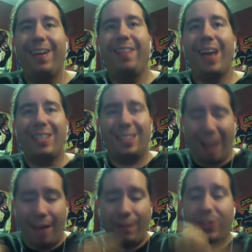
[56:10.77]
That's
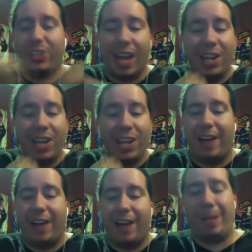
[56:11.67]
conversation
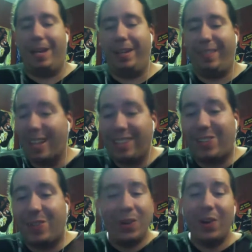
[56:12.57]
happening. That's
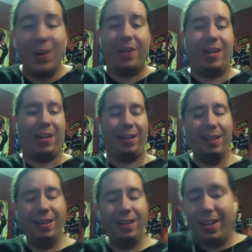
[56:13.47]
good.
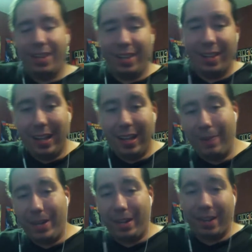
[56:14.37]
I
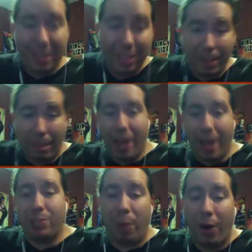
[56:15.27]
mean, that's the
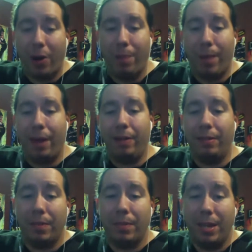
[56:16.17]
best part about it
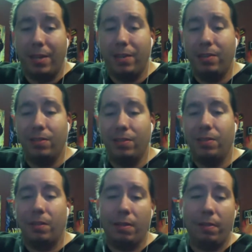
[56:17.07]
to me is
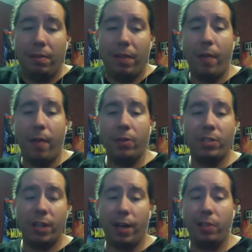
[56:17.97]
now the
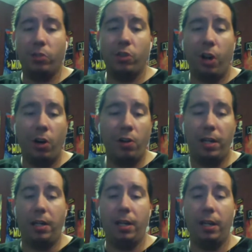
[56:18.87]
sides are
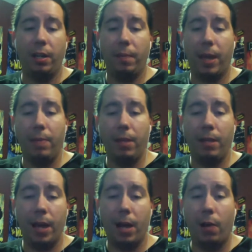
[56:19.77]
talking, and maybe
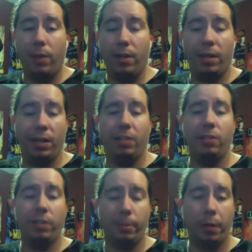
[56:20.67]
now we can get
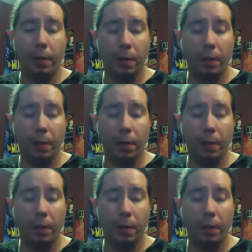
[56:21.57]
somewhere.